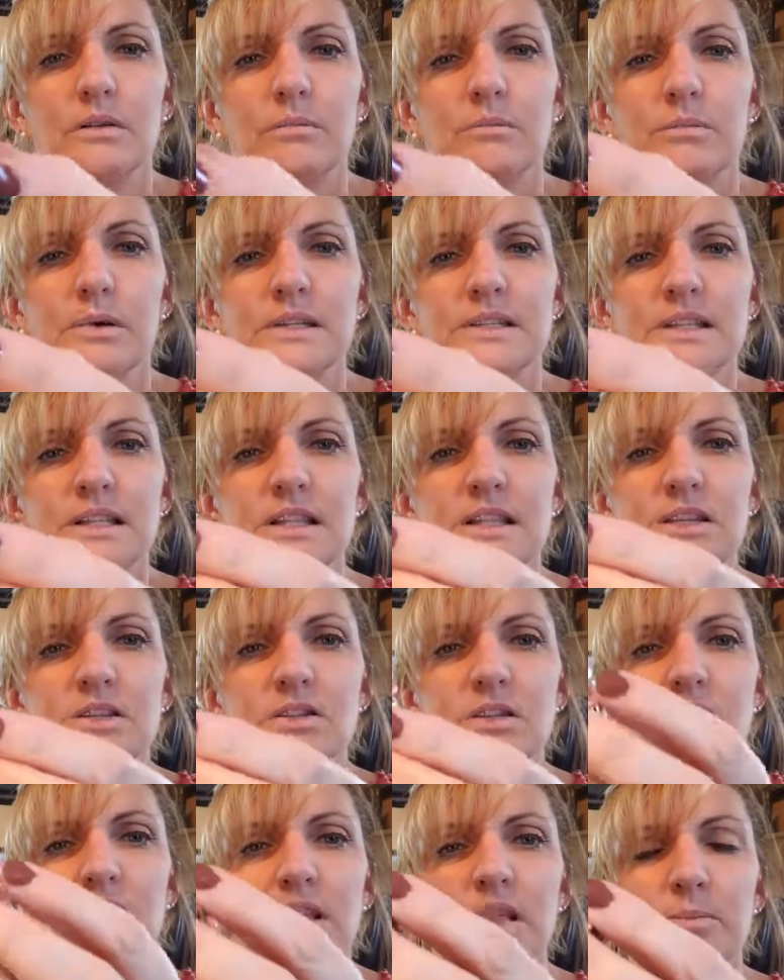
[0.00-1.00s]
but see, these are
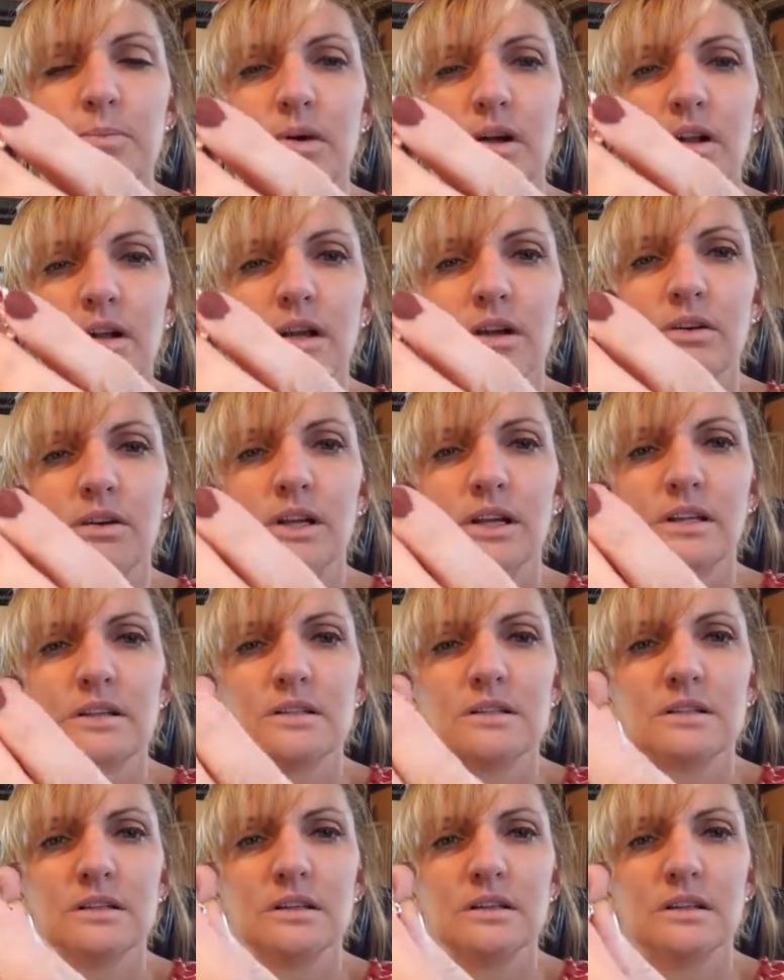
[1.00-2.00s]
the clip-on
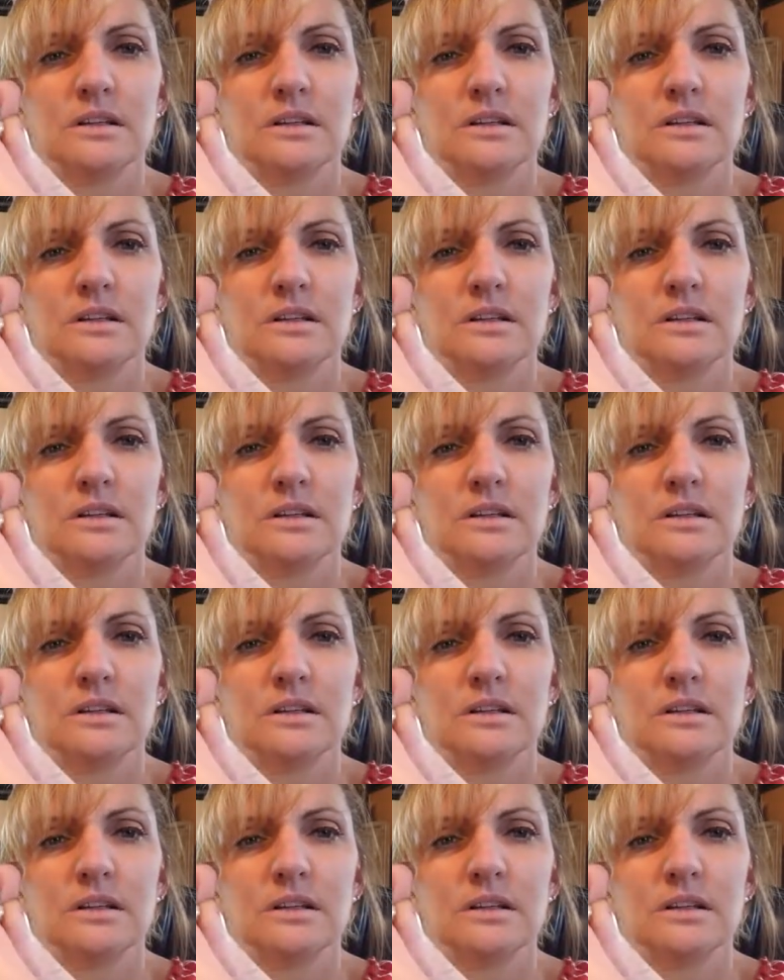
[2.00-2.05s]
earrings,